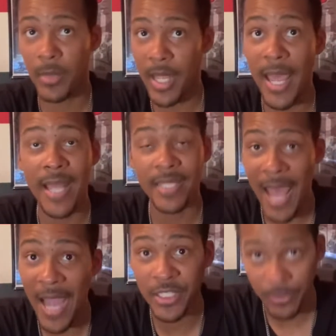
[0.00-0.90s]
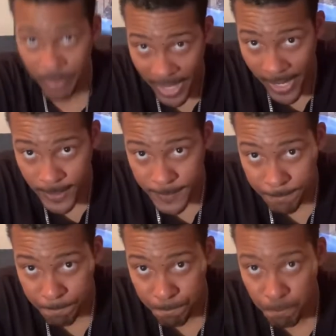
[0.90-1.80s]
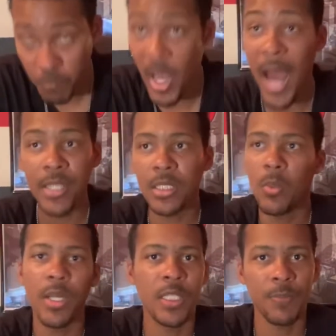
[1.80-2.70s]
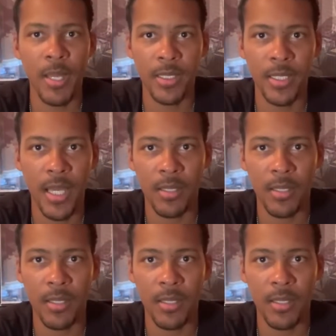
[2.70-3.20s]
It's action packed. I honestly wasn't expecting that.